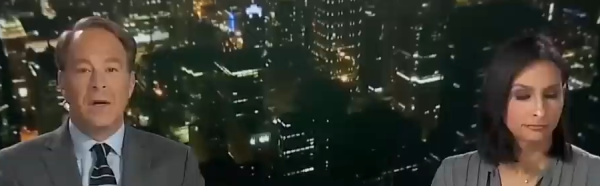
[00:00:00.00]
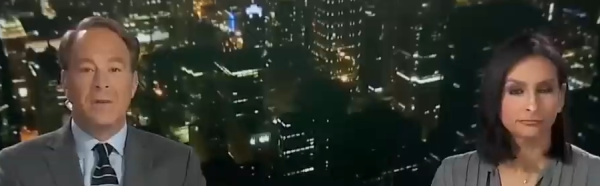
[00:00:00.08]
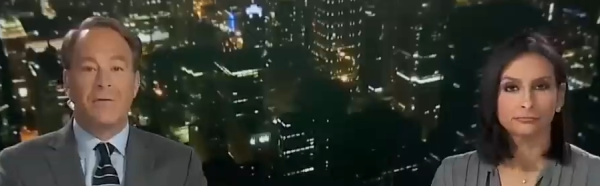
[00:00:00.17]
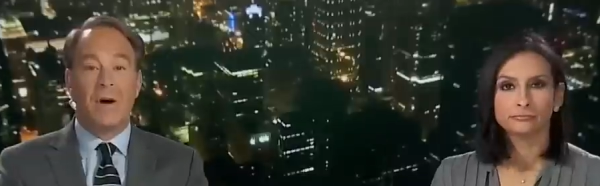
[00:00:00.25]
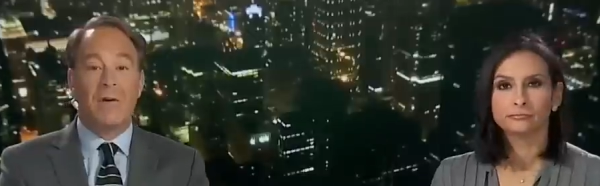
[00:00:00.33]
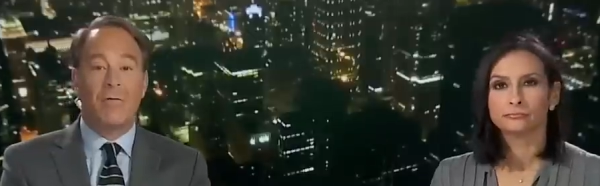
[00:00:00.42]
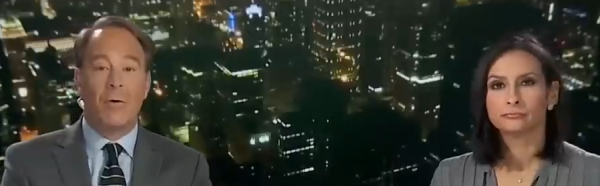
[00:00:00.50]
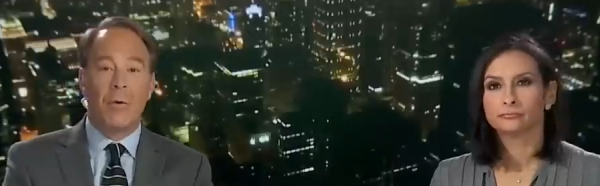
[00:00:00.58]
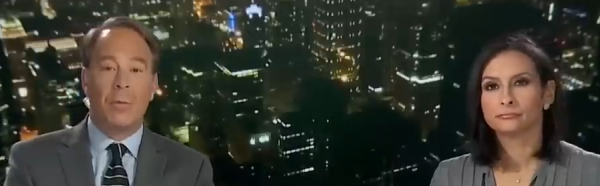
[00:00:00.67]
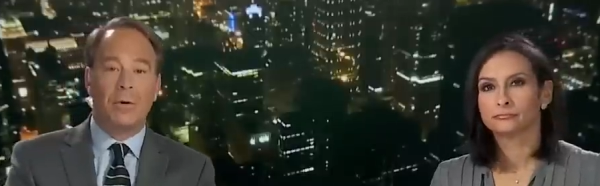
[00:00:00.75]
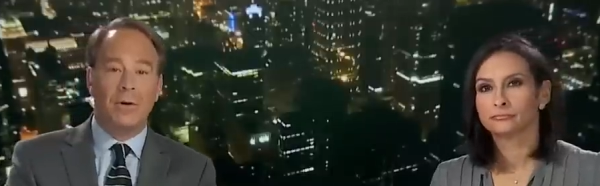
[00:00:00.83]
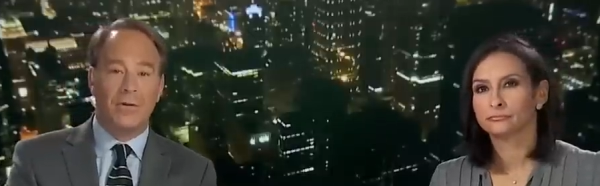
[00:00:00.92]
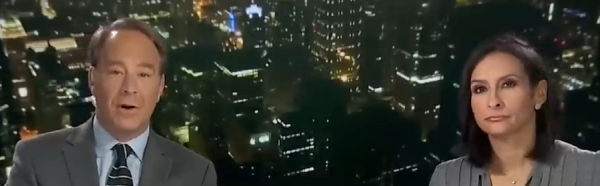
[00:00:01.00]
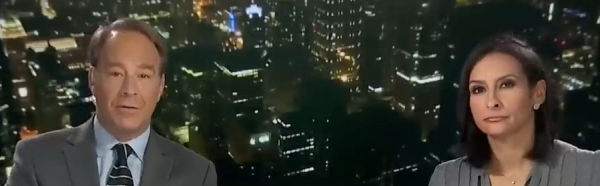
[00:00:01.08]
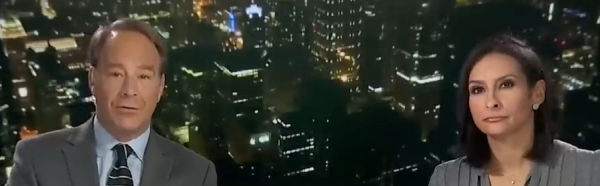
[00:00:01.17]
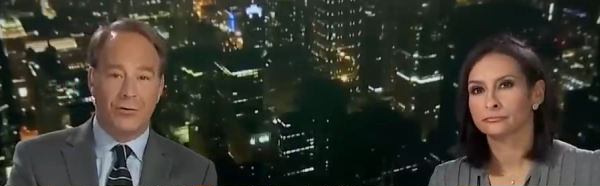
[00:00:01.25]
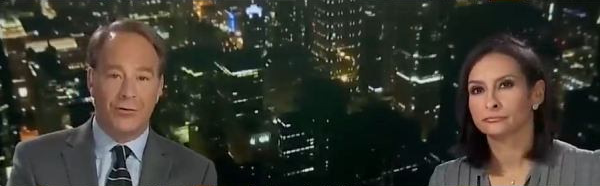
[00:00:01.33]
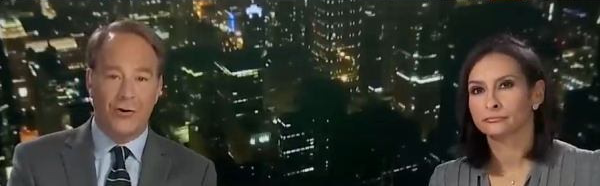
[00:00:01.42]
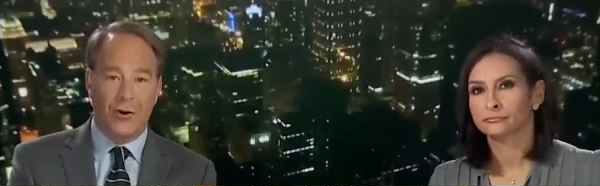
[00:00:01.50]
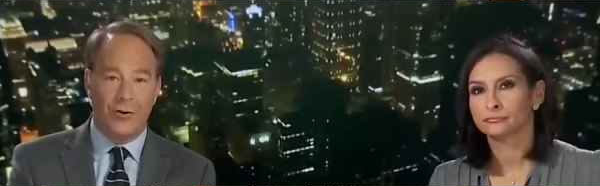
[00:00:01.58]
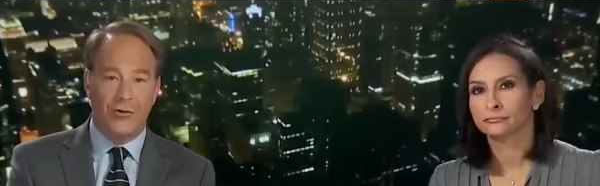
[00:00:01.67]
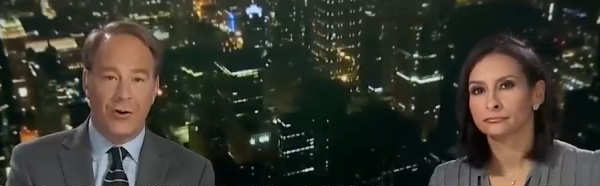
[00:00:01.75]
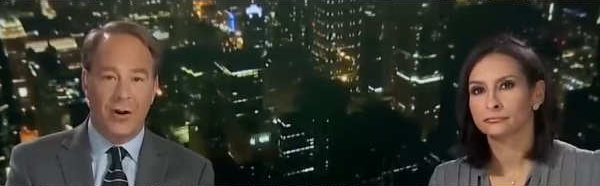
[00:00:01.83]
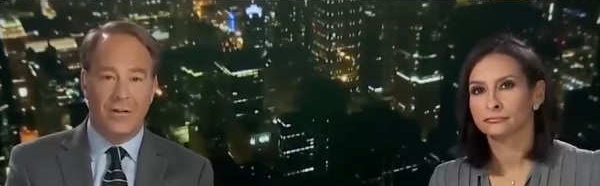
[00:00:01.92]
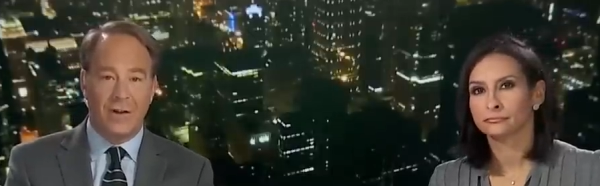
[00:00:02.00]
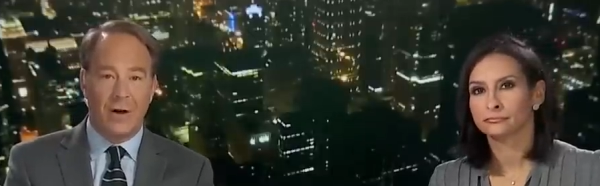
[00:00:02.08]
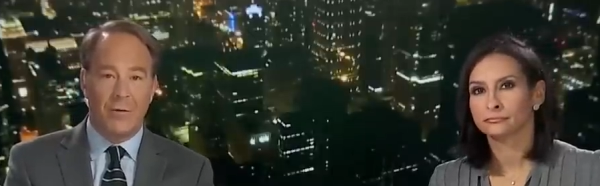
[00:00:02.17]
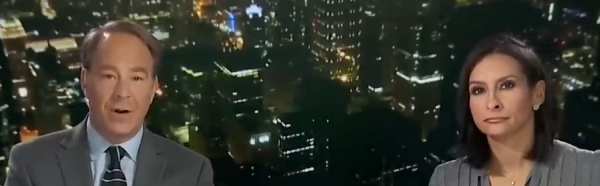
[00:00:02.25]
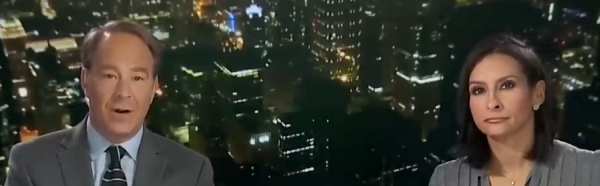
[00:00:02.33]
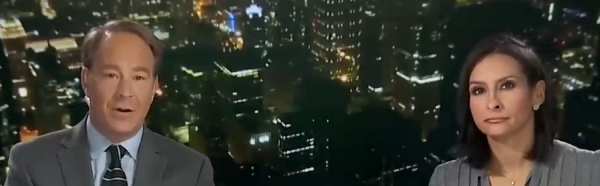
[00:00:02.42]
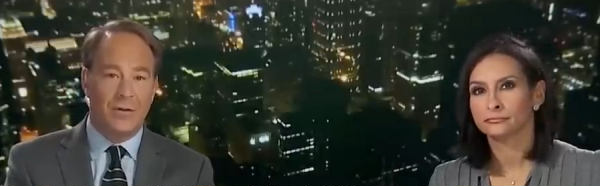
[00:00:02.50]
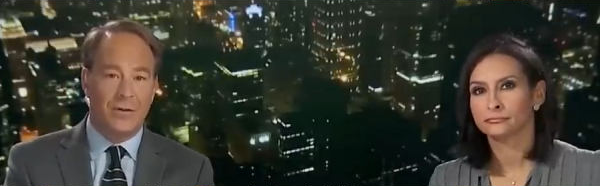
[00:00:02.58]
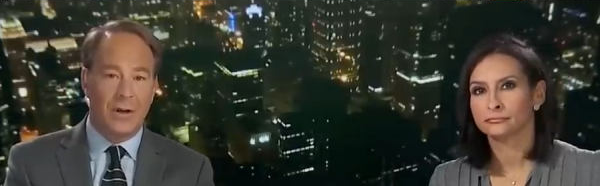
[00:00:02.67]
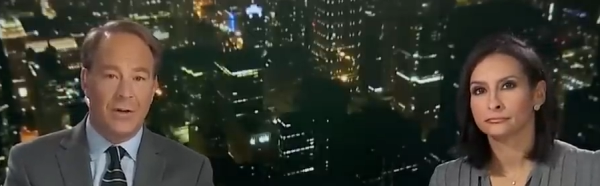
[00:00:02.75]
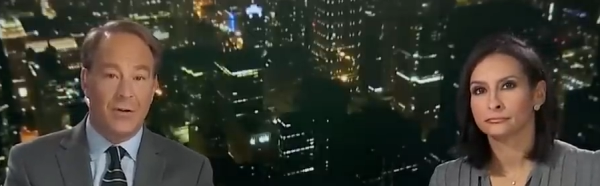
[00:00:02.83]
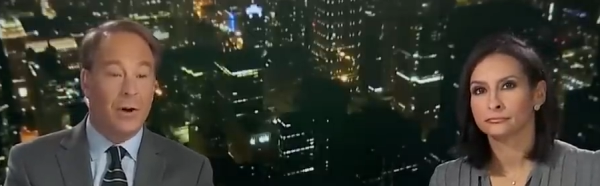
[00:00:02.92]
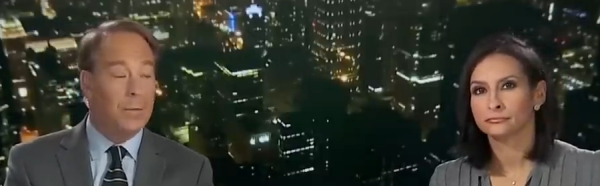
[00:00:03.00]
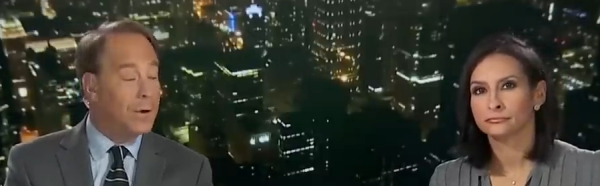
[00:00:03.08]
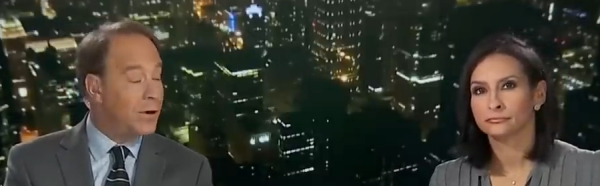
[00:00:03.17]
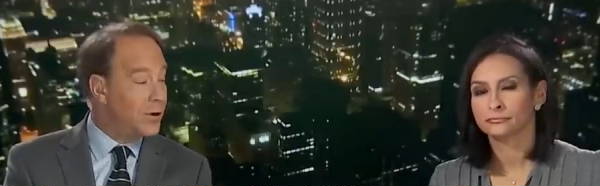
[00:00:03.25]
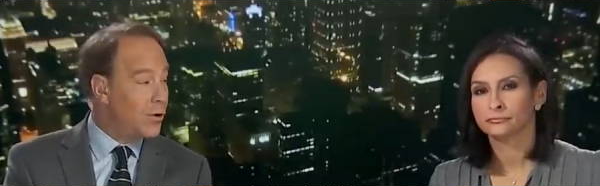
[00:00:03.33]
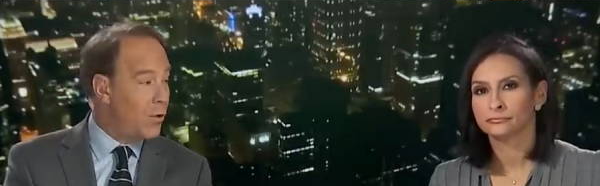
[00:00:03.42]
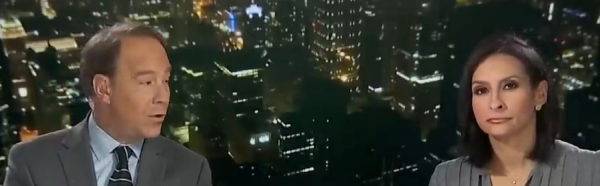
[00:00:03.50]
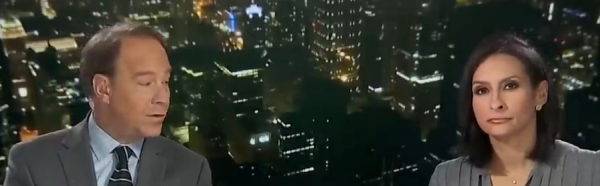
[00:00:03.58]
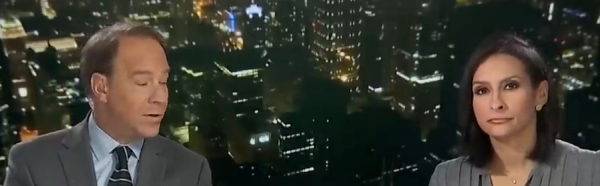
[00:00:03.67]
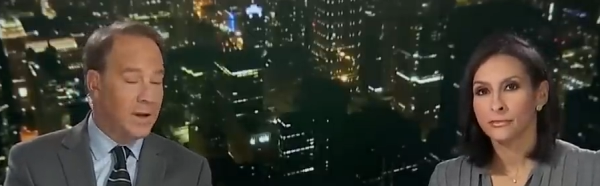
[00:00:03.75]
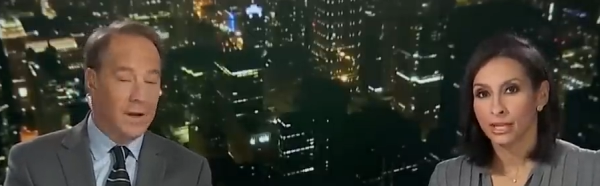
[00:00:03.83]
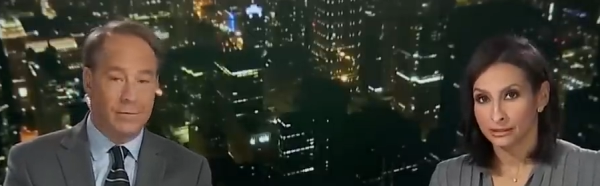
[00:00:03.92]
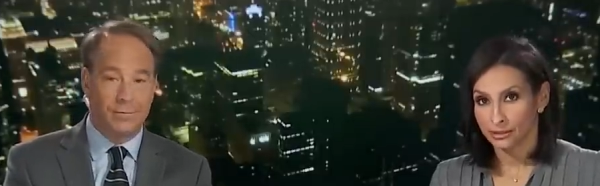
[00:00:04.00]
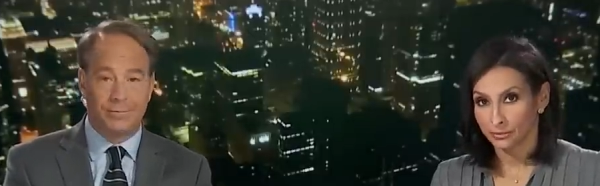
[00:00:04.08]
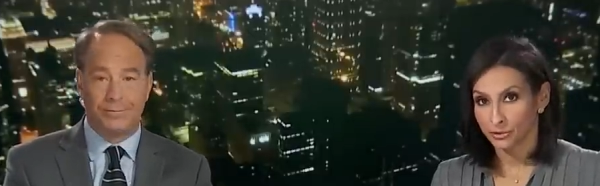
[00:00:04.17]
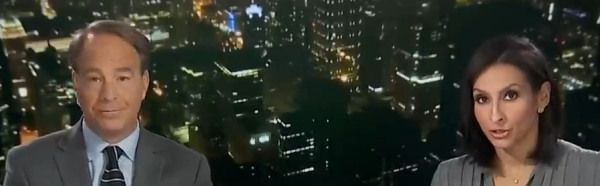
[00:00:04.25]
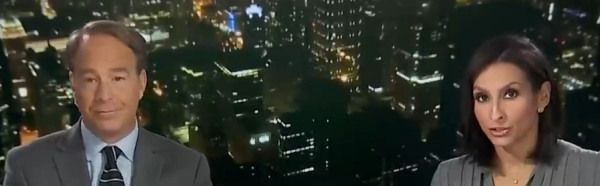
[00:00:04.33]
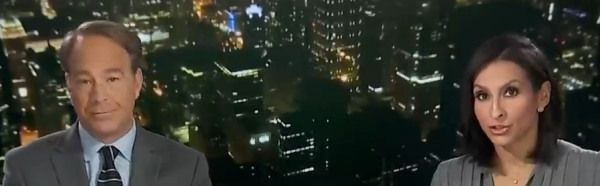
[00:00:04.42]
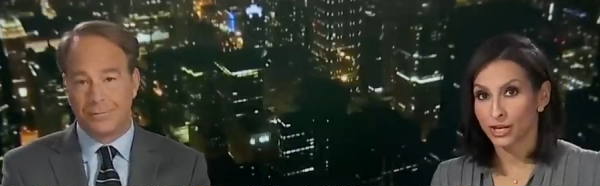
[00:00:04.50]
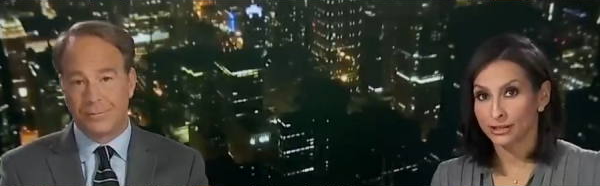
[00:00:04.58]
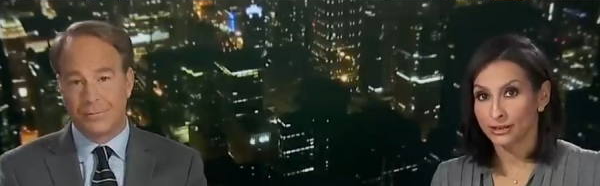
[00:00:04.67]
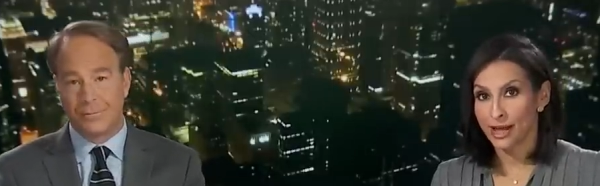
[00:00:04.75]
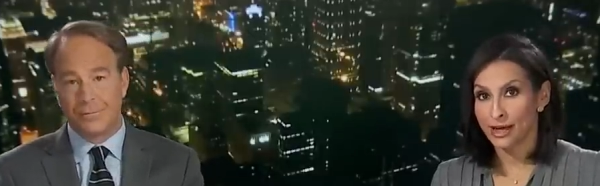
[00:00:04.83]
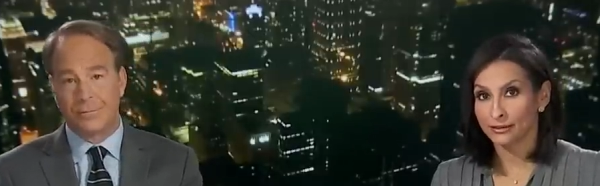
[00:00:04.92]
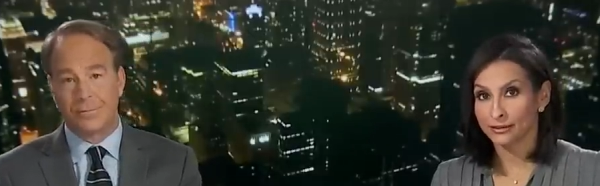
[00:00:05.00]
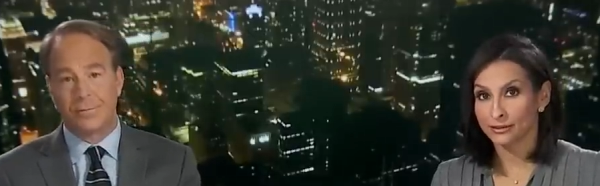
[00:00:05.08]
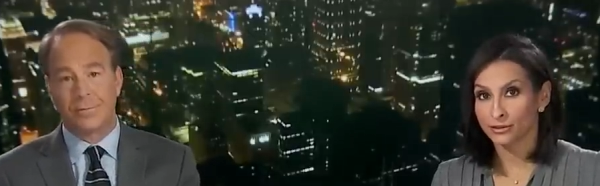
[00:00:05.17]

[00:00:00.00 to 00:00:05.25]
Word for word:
Speaker 1: The five former police officers charged in Tyre Nichols' death all appeared in court today. WGN Shannon Halligan